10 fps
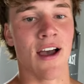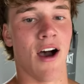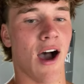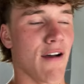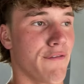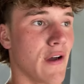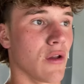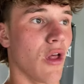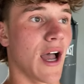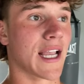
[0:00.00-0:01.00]
I felt
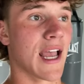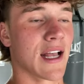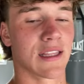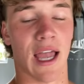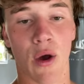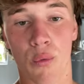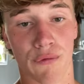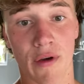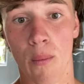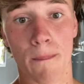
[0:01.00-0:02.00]
like they all
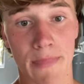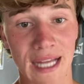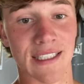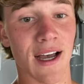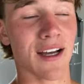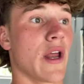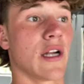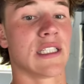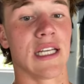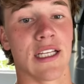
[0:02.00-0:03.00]
felt better. When I
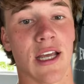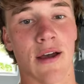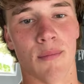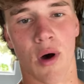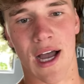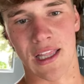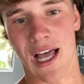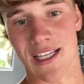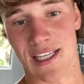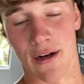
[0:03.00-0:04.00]
did my
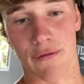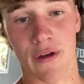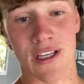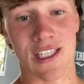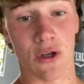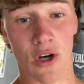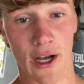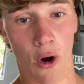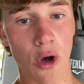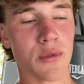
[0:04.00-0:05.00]
last set of single leg
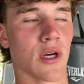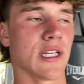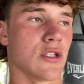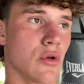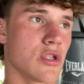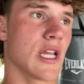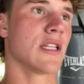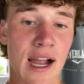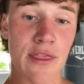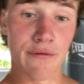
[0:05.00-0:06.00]
hops, I did 2
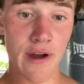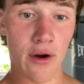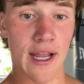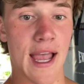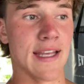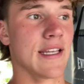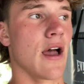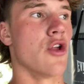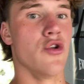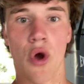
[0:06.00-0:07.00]
sets. At the very end,
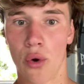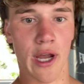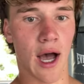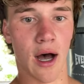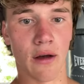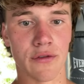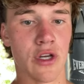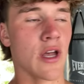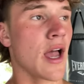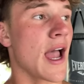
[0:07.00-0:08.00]
no calves,
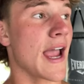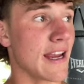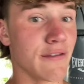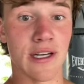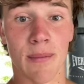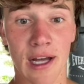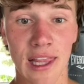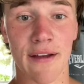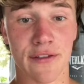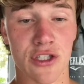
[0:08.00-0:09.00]
even in my
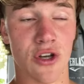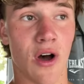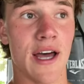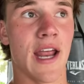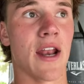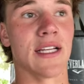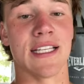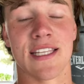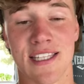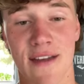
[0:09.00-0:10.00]
left side, and I did
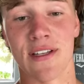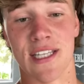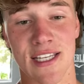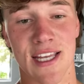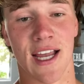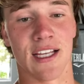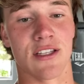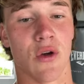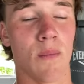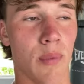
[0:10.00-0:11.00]
70
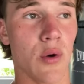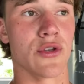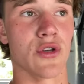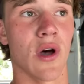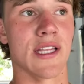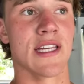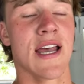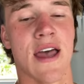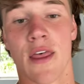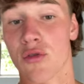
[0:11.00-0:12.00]
seconds on both sides.
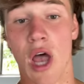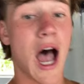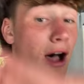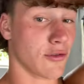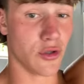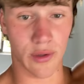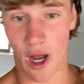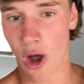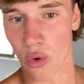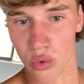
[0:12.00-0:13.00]
That was after doing a
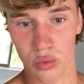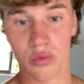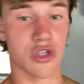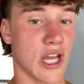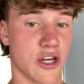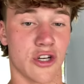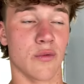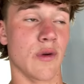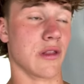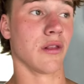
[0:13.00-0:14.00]
whole session
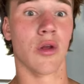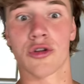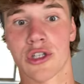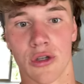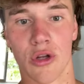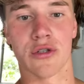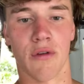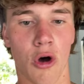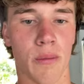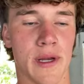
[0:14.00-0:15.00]
with lots and lots of
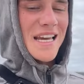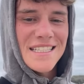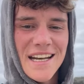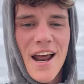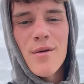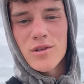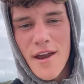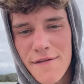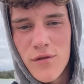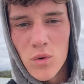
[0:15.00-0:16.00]
hopping. Yesterday was
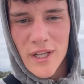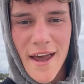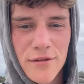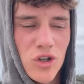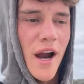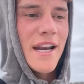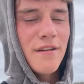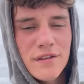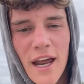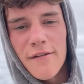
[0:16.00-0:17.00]
a full day of
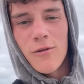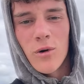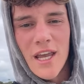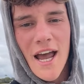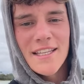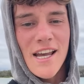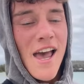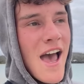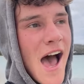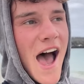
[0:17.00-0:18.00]
training for day 48,
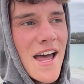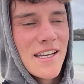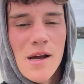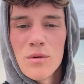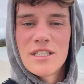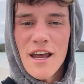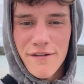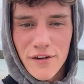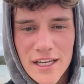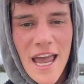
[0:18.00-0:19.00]
and it was
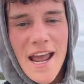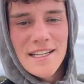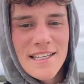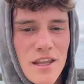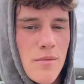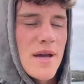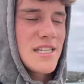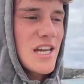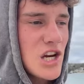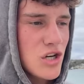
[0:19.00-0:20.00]
definitely hands down the
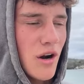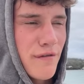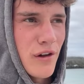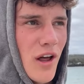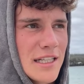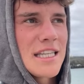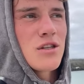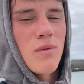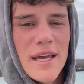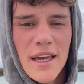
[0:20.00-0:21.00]
best session. I feel like
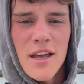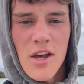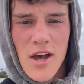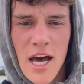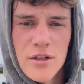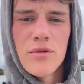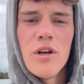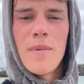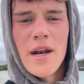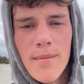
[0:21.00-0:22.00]
this week has
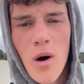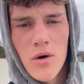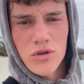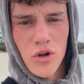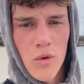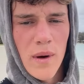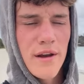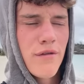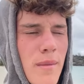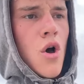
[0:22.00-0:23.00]
really been a milestone
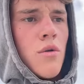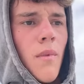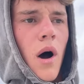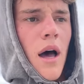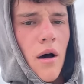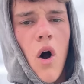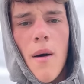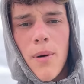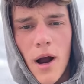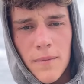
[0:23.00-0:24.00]
week for me. My
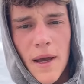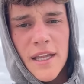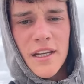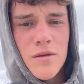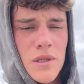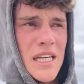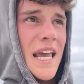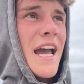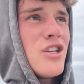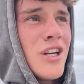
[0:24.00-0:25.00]
Hyperarch Mechanism is
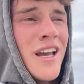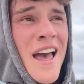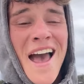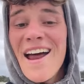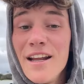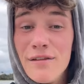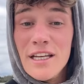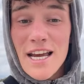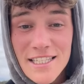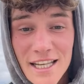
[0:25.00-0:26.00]
engaging, and even
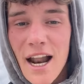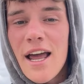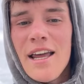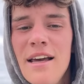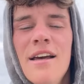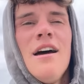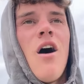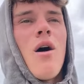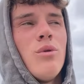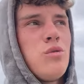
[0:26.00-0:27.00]
yesterday,
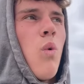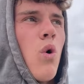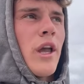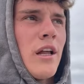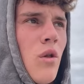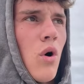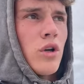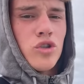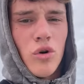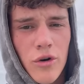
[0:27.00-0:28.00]
I was walking along
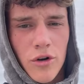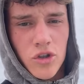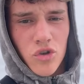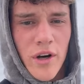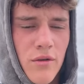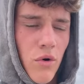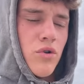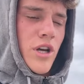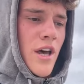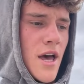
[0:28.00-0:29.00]
and trod on a tree
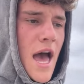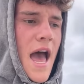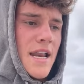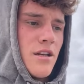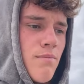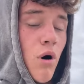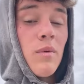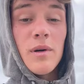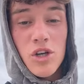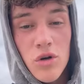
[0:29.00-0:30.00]
root and
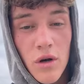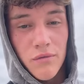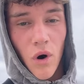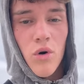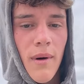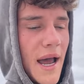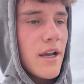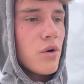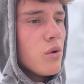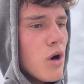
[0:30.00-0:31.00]
probably should have rolled my
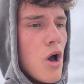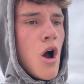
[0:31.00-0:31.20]
ankle.